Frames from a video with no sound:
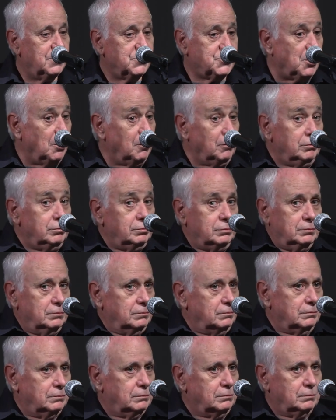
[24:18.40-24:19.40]
So
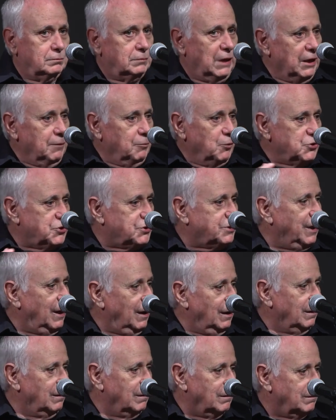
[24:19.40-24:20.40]
it was
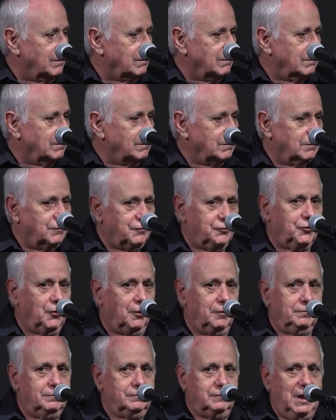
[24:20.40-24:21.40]
still,
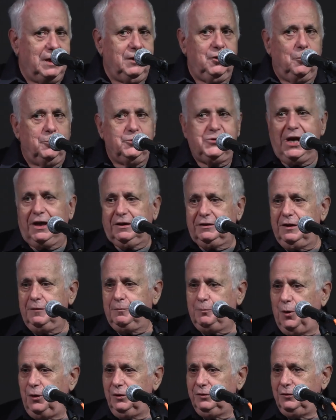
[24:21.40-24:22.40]
from an
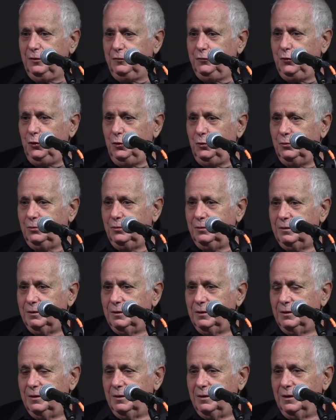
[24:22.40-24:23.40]
objective point of
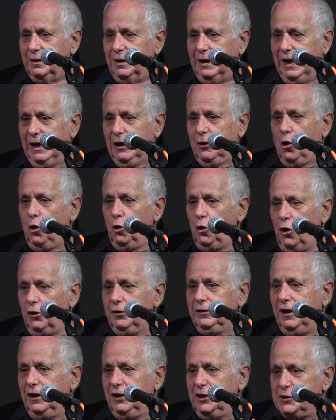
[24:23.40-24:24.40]
view, a
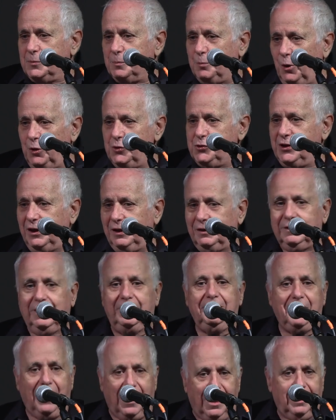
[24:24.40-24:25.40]
colonialist project
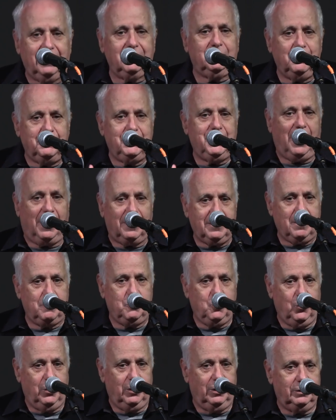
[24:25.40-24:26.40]
in the heart of the
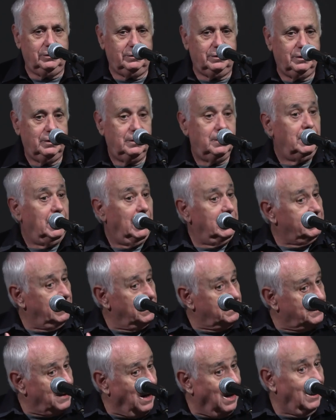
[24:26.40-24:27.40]
Arab world at
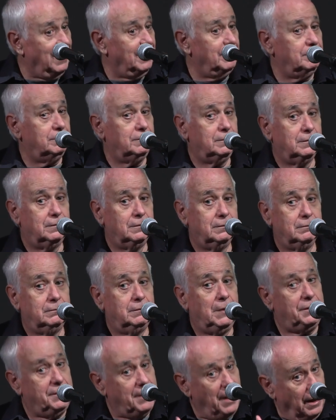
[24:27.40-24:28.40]
the time,
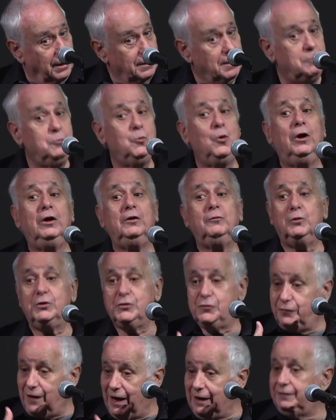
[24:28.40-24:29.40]
but the Arab world
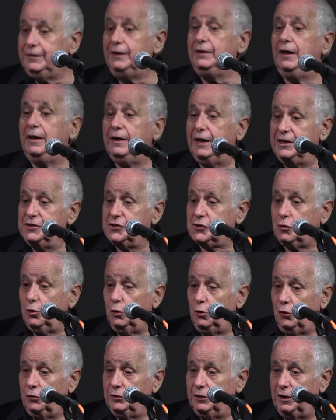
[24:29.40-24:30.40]
was fighting against
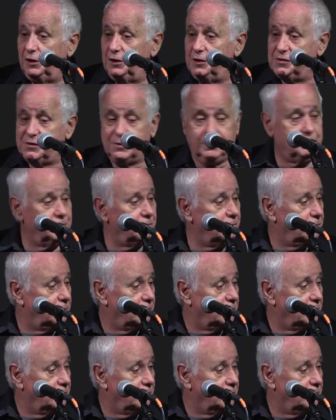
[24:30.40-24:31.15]
colonialism.